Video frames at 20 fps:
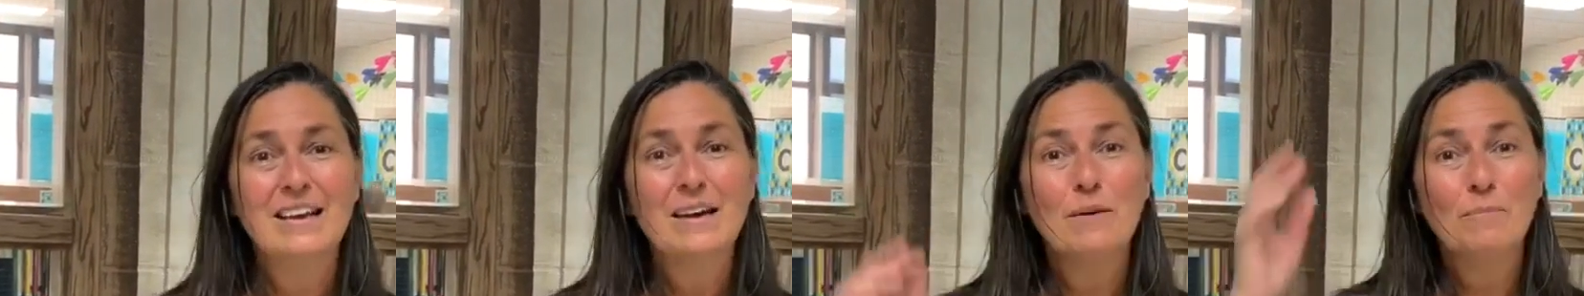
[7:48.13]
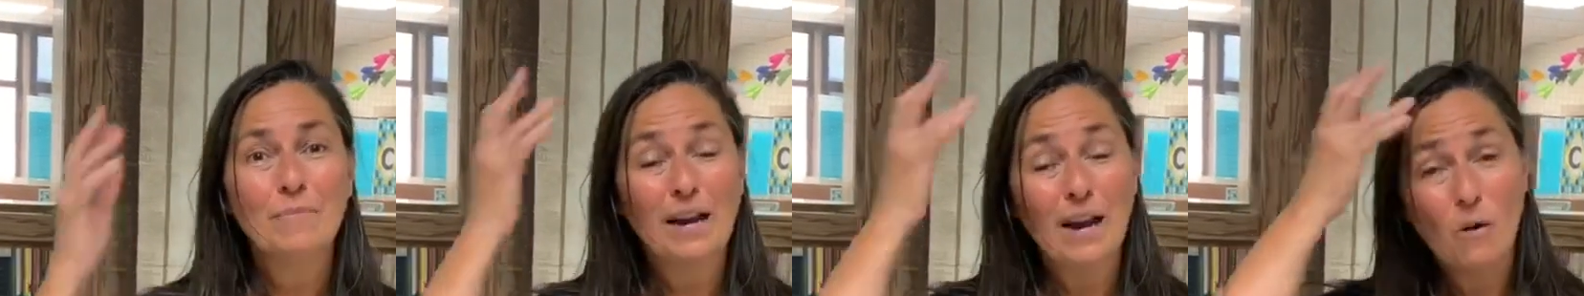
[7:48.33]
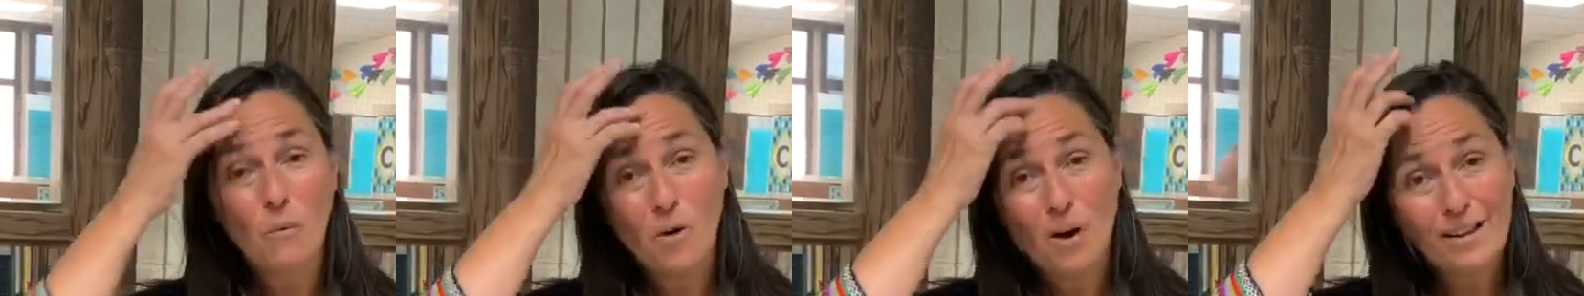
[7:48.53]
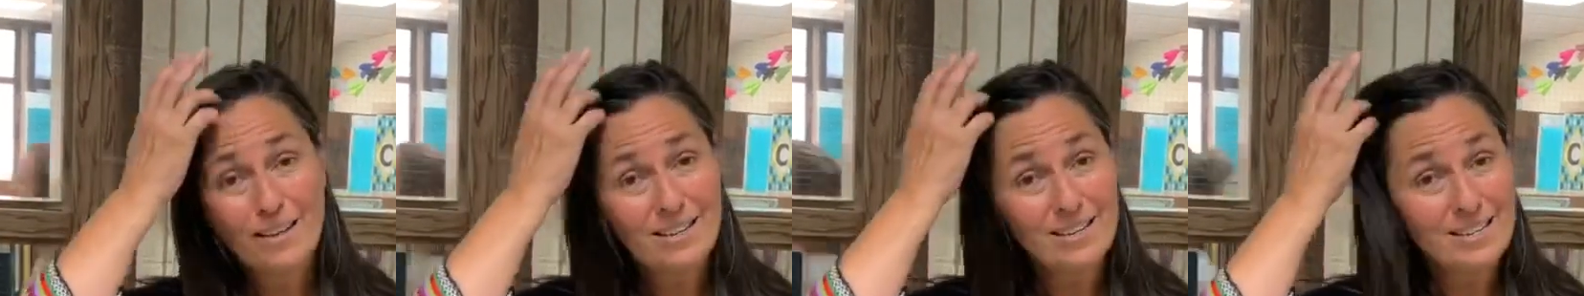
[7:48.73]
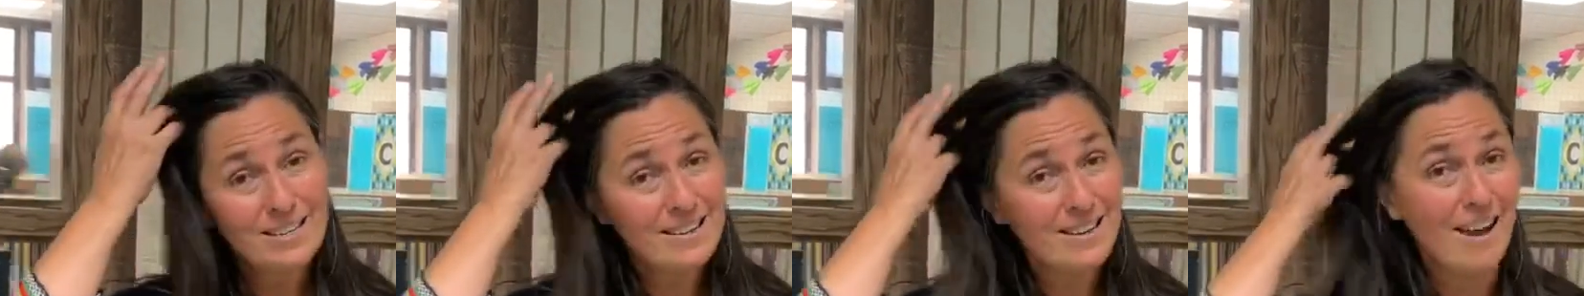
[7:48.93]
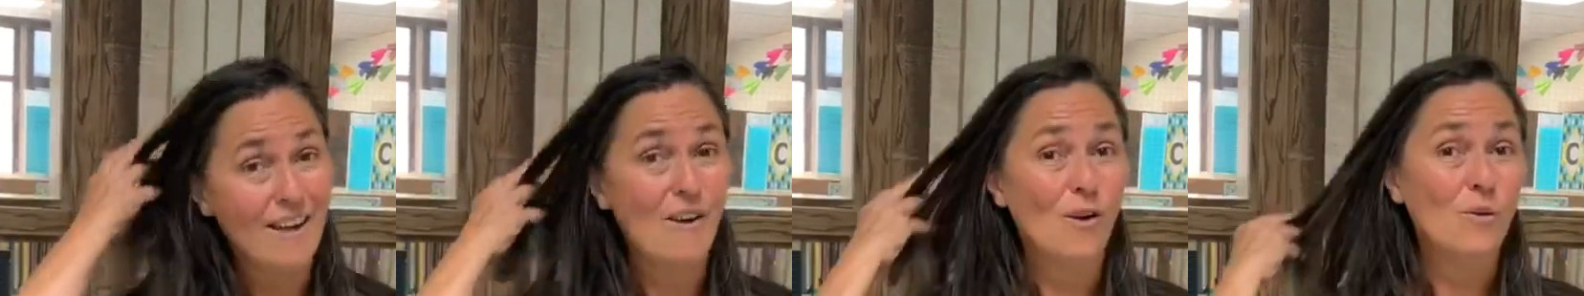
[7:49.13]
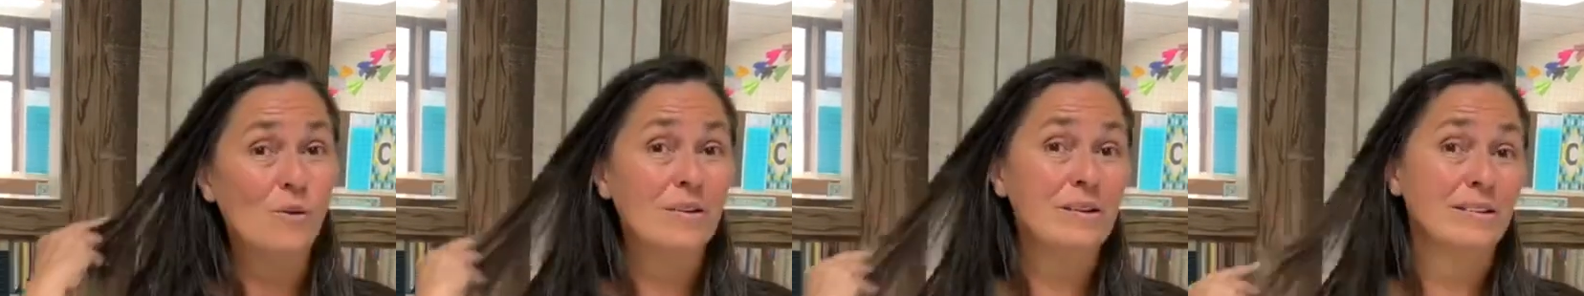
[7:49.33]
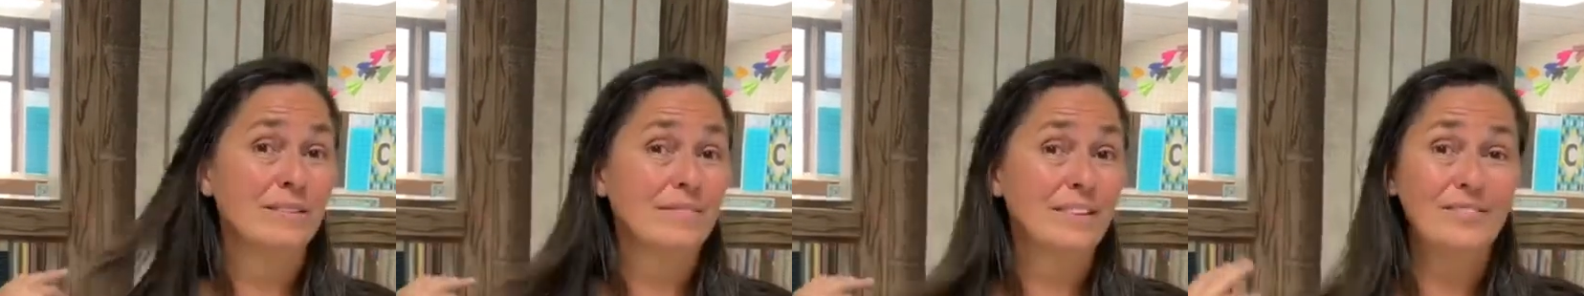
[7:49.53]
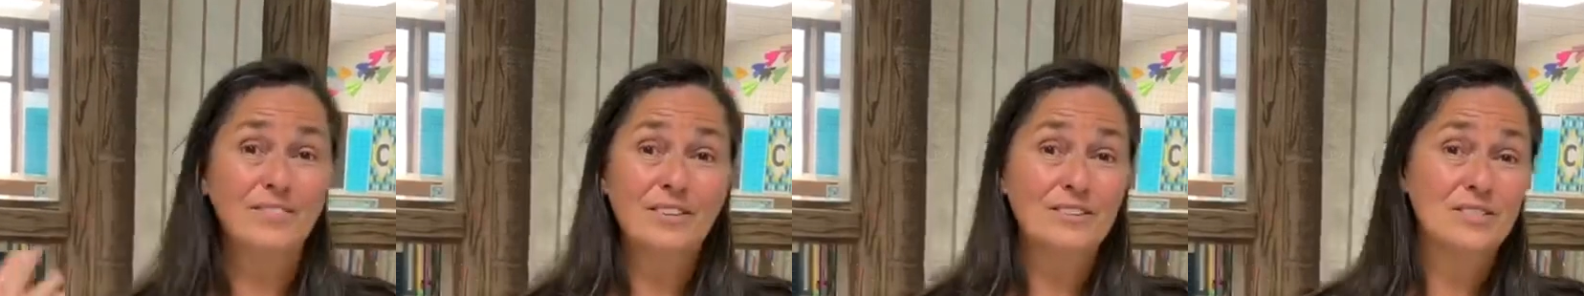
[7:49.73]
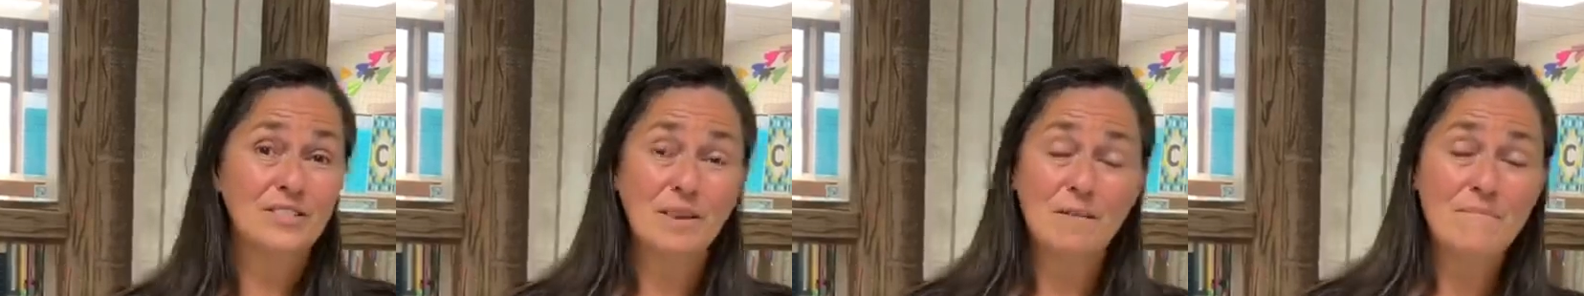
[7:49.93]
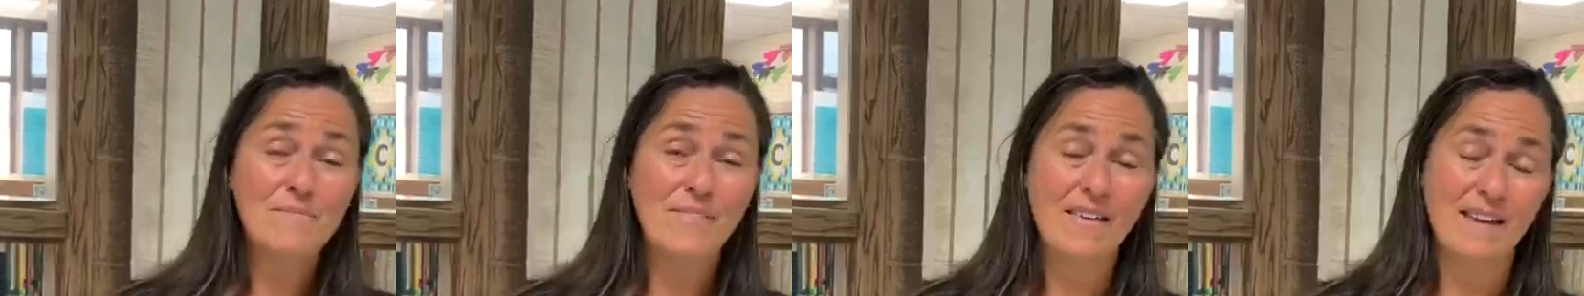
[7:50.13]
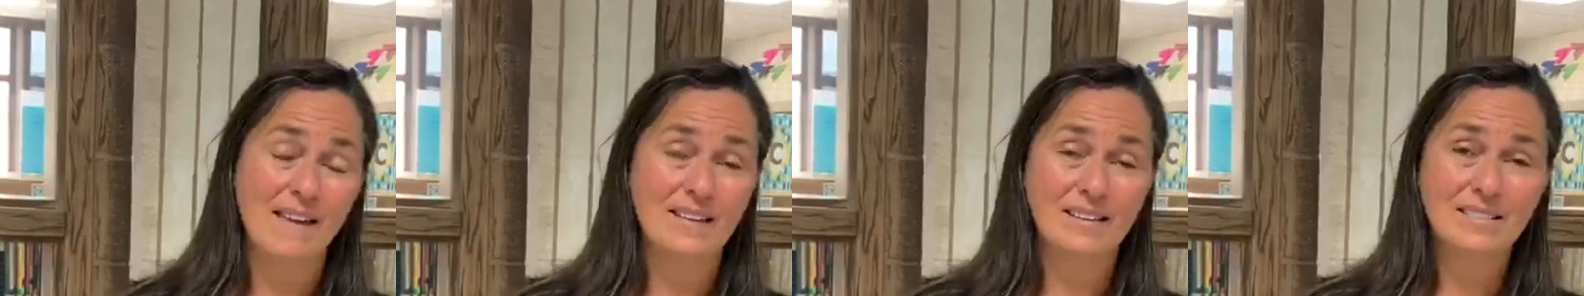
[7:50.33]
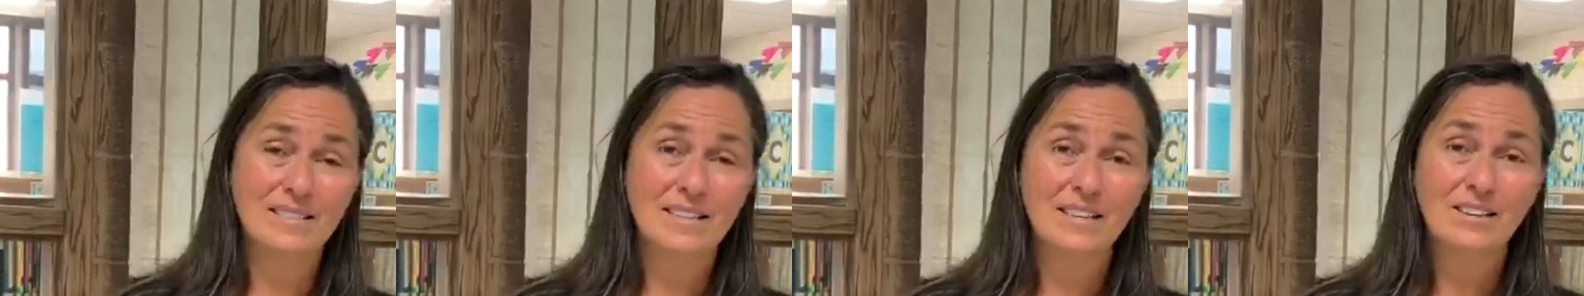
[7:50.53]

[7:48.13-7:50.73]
But I want you to know that there's some things